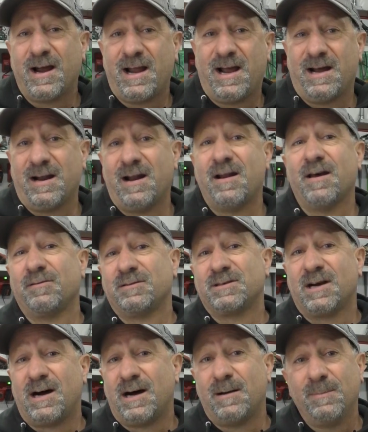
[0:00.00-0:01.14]
I had another
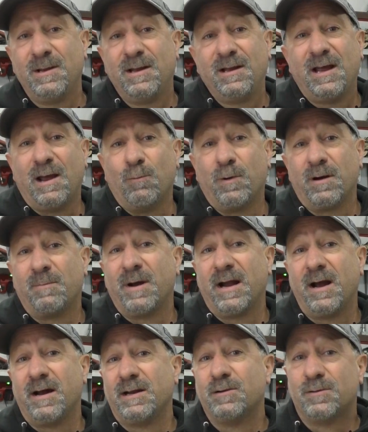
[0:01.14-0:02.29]
top at one of my
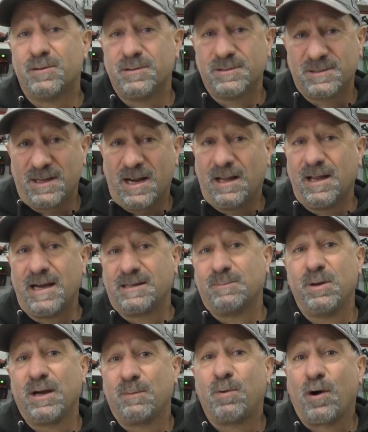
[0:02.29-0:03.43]
honey holes that I like to
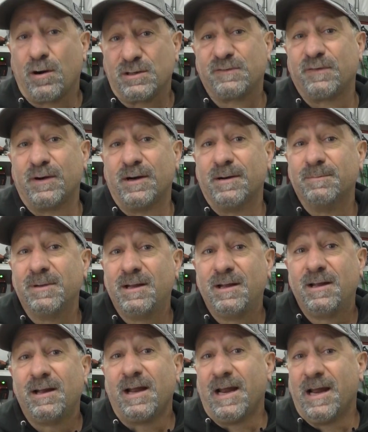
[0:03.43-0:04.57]
pick parts from.
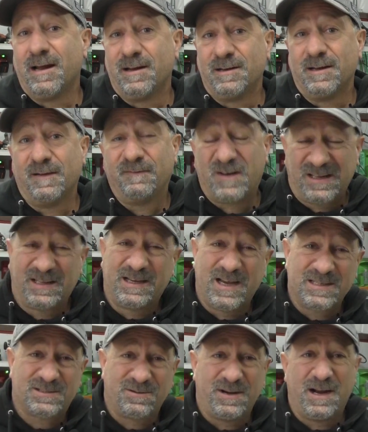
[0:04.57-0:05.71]
And finally
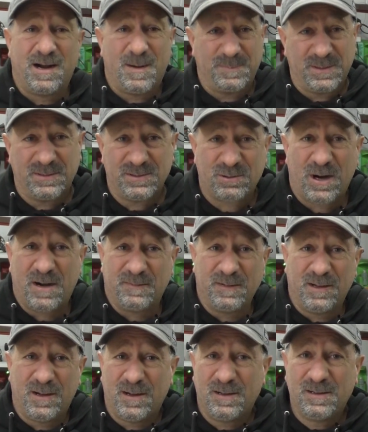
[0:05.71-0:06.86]
yesterday I hopped in the
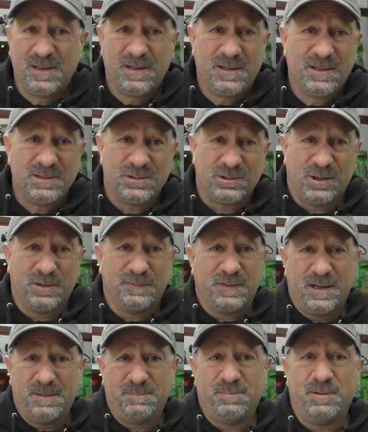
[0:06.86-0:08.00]
Travelall, drove
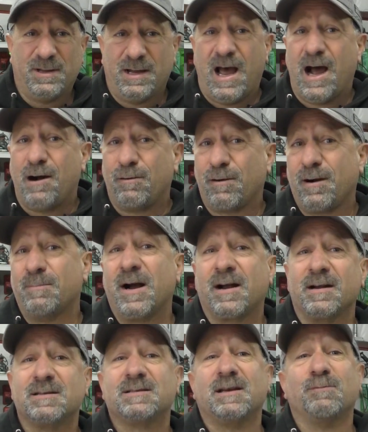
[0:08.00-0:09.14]
up the hour, I'm not
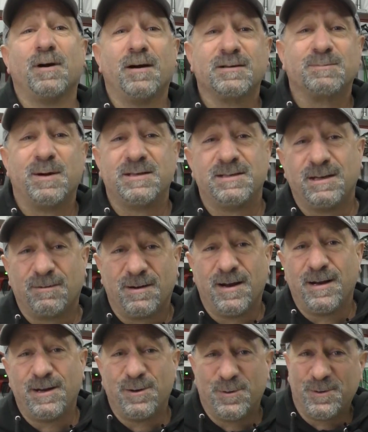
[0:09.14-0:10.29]
going to say where, it's my secret
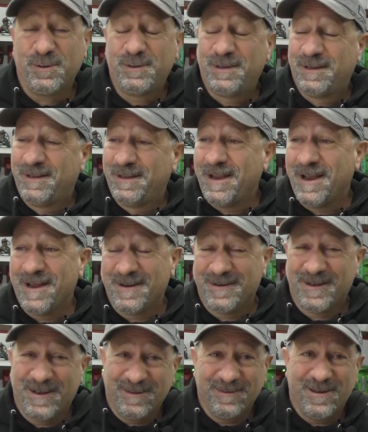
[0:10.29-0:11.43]
honey hole, and
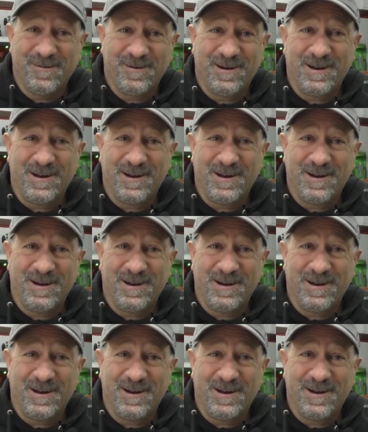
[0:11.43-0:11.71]
loaded